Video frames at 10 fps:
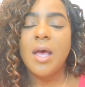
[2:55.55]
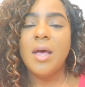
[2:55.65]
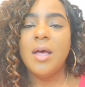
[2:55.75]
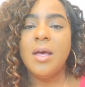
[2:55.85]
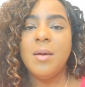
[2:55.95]

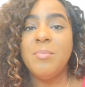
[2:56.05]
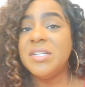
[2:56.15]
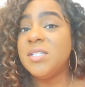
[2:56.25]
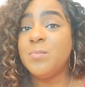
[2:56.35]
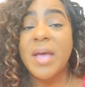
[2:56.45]

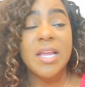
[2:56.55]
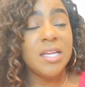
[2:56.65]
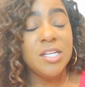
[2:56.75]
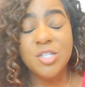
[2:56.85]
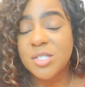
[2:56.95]
but Spike,
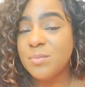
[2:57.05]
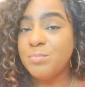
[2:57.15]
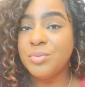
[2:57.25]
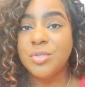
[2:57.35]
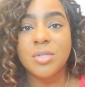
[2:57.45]
he
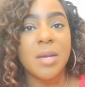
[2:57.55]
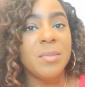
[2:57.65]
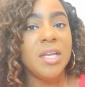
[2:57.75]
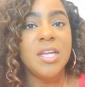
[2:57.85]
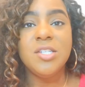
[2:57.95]
just
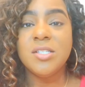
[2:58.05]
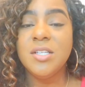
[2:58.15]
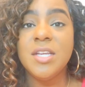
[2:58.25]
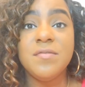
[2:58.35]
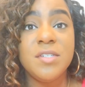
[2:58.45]

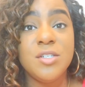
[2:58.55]
gives